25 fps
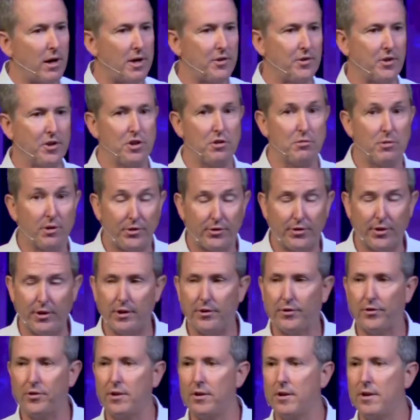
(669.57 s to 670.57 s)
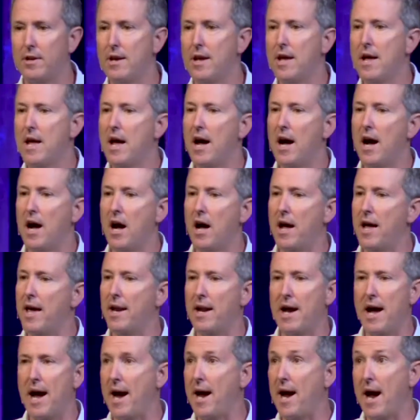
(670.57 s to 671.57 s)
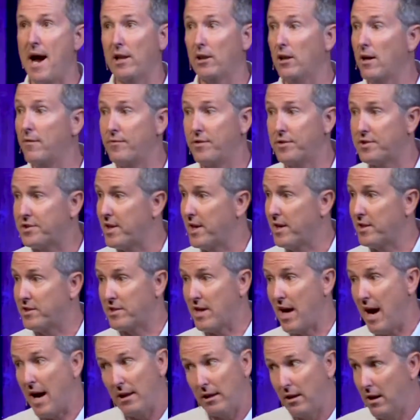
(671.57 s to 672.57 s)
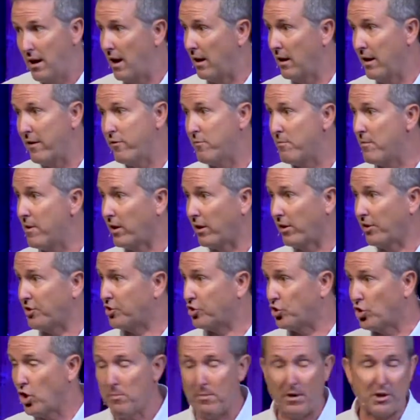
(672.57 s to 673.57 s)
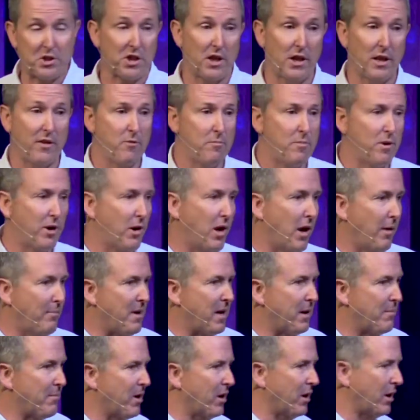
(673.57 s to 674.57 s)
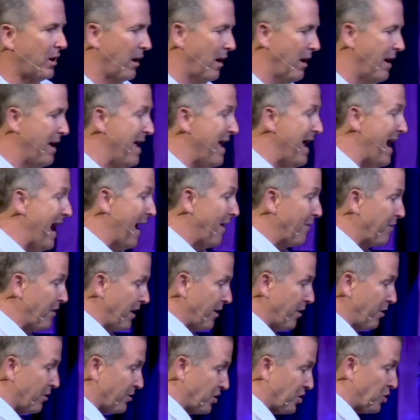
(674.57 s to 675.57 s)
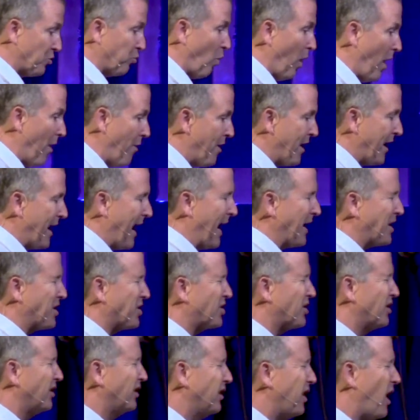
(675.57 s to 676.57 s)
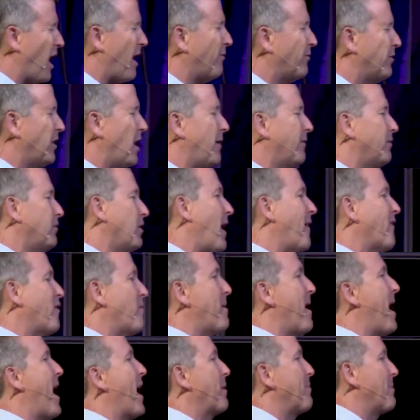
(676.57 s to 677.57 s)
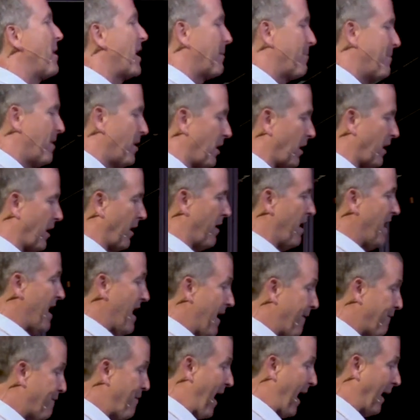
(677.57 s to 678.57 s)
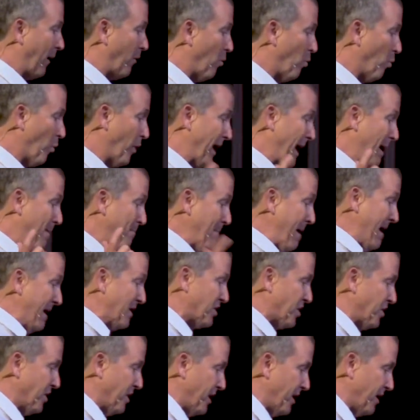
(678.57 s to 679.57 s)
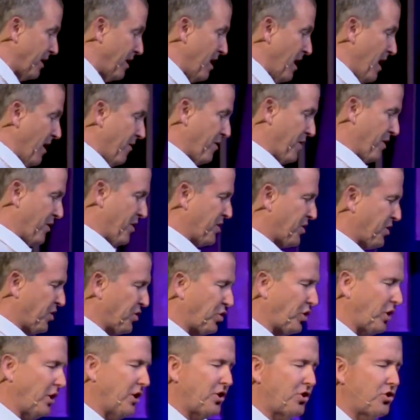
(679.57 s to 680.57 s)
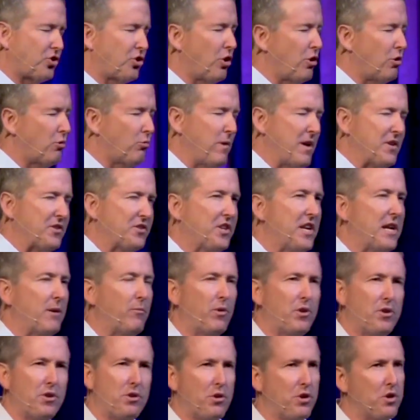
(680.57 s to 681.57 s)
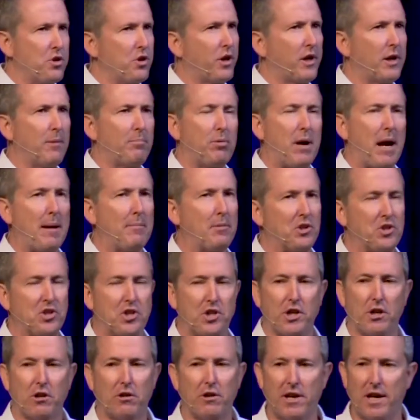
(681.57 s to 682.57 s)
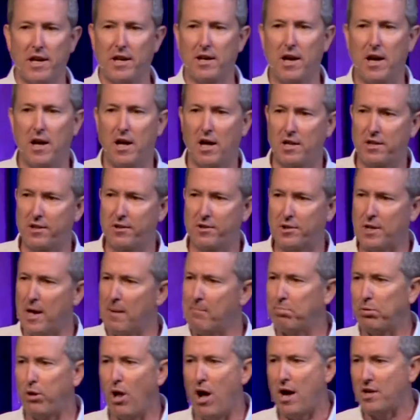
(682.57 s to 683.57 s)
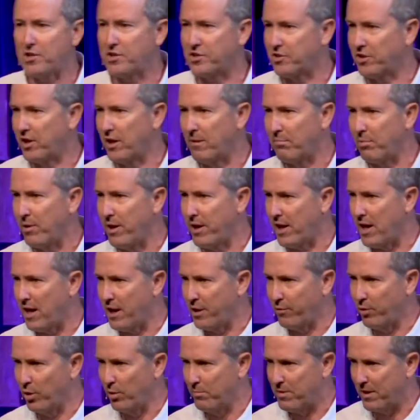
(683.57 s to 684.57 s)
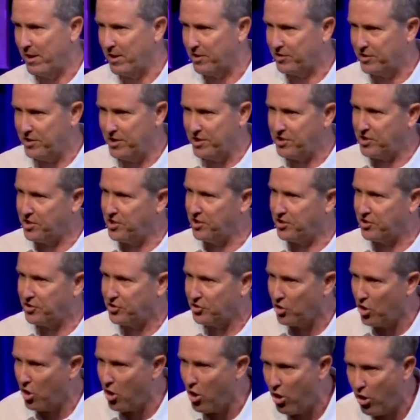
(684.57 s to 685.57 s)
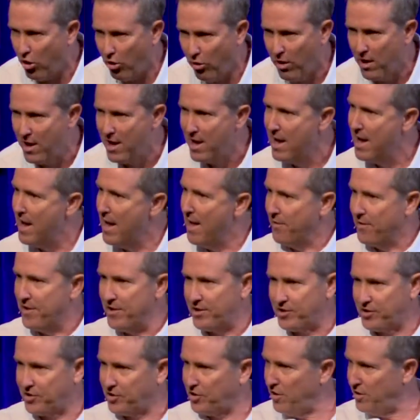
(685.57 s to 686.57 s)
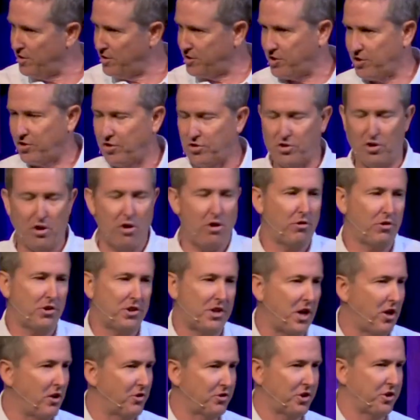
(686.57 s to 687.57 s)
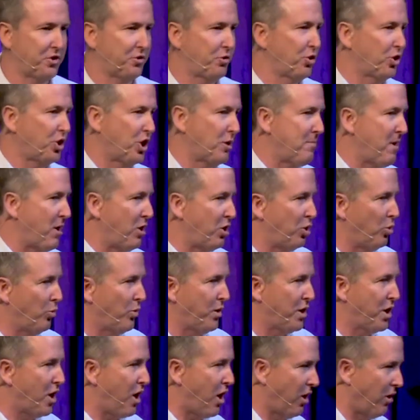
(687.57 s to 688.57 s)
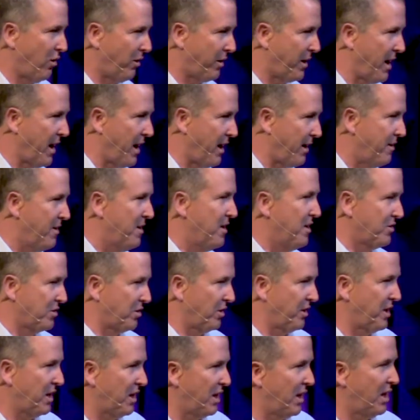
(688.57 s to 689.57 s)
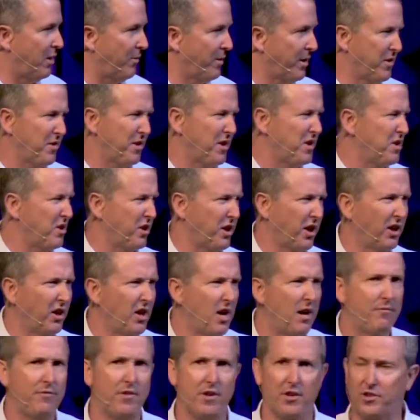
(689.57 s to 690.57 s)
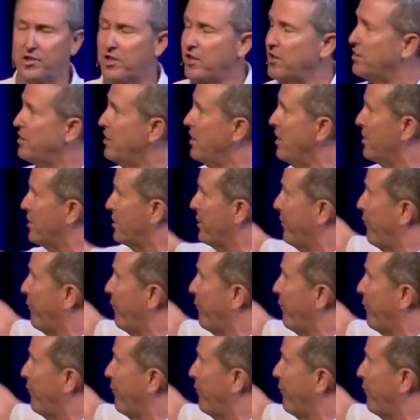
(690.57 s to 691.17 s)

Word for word: as a U.S. citizen, uh, and I, I, love the States. I, lo- I, love America so much. I love ab- about America. And here's just one thing I just love, love, love about, about America. In fact, when I mention it, this is going to so resonate with you. You're going to probably cheer, and uh, there's applause is going to break out in the room because this just so, this so, so tells the truth about who we are. Okay, so here, here we, you're going to love this. Here's here's the